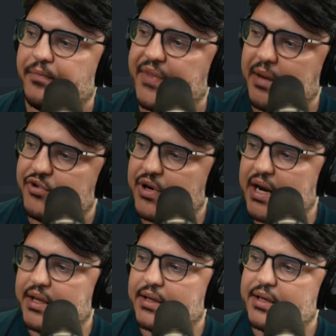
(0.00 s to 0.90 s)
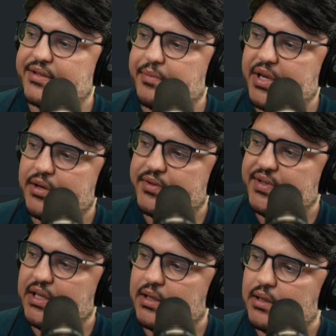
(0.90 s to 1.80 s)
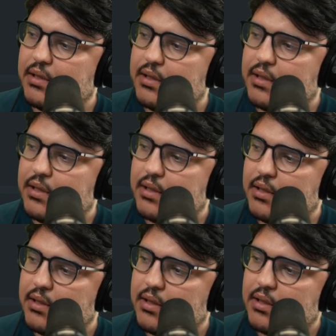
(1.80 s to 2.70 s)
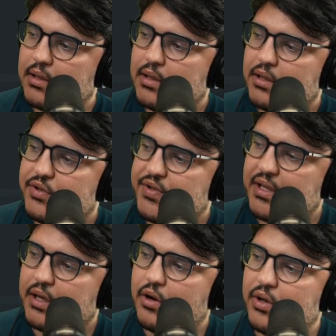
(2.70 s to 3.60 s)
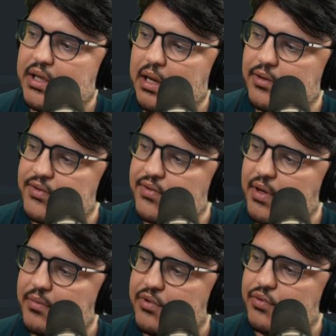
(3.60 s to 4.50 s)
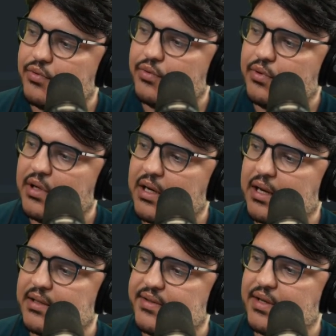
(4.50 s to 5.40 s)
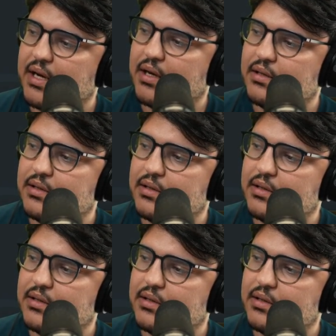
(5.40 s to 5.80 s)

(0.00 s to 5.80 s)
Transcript: I'm trying as a POC to send the coded audio stream to ALSA